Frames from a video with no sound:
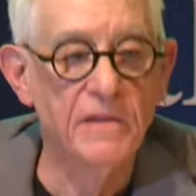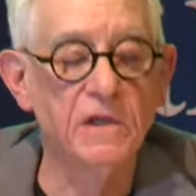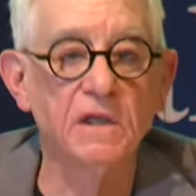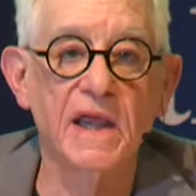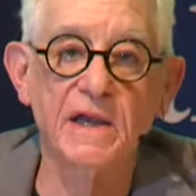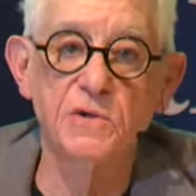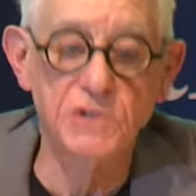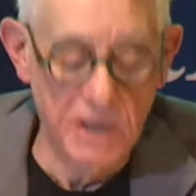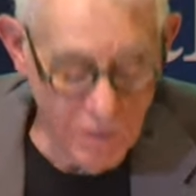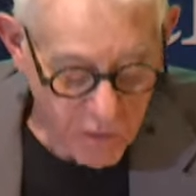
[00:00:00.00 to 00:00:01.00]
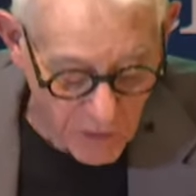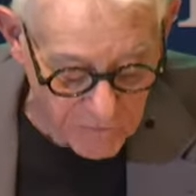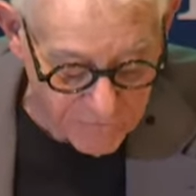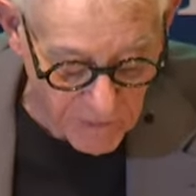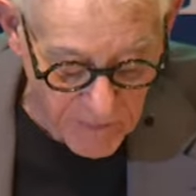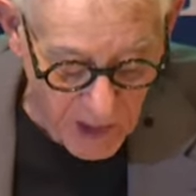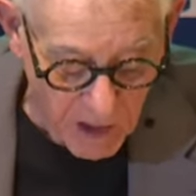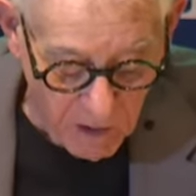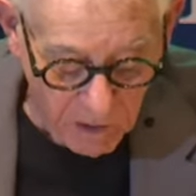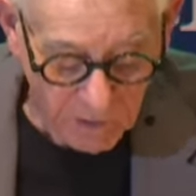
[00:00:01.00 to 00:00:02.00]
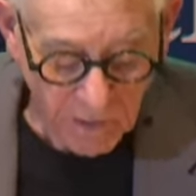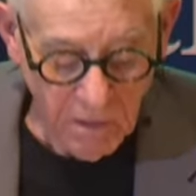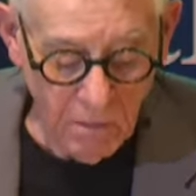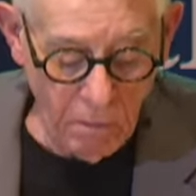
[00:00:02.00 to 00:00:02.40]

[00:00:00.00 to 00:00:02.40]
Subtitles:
The letters he wrote from the hull,